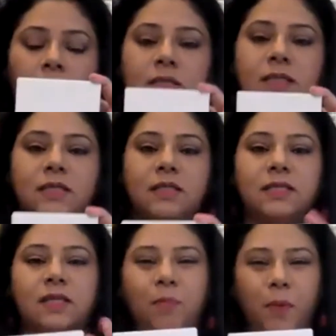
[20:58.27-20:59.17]
This is
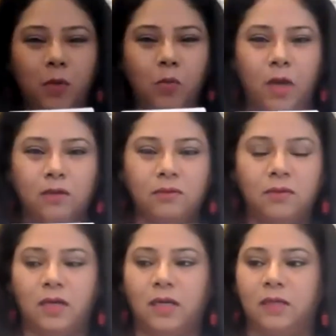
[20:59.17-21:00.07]
a simple
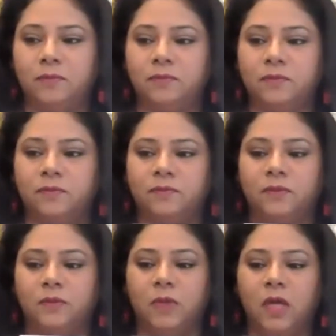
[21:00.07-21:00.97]
one.
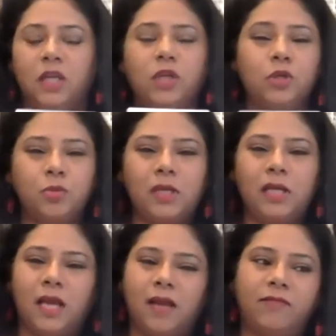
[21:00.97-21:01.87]

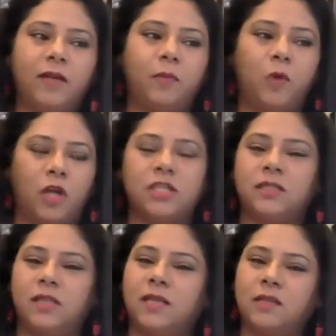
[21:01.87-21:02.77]
Usually every
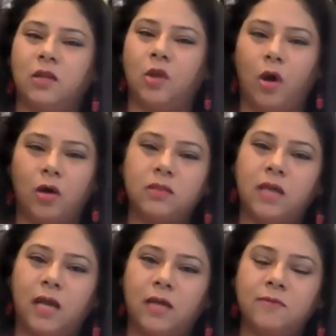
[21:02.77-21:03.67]
project takes a long
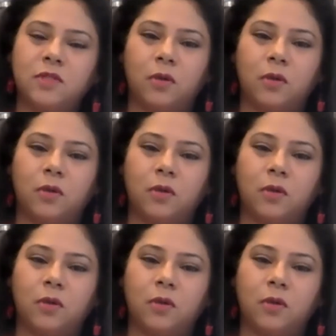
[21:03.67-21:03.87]
time,